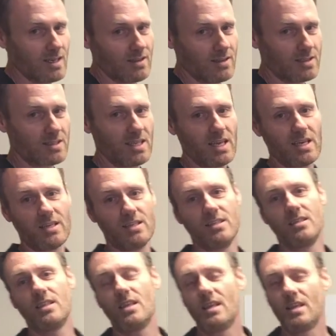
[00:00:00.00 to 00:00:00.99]
The
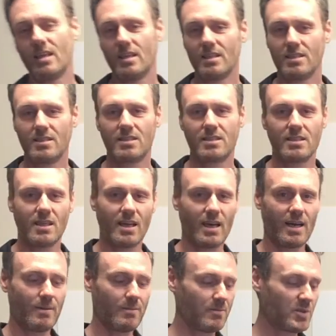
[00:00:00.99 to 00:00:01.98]
second is
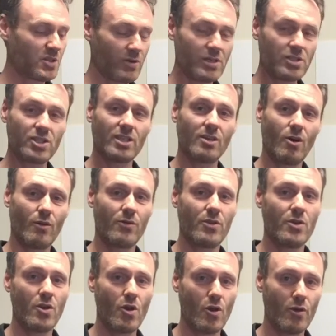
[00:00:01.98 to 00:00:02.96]
stretching of the
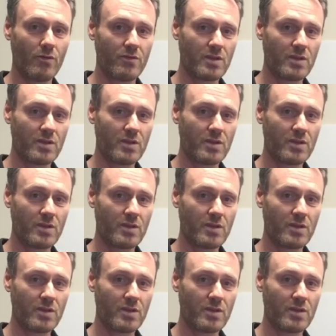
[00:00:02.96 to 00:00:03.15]
nerve,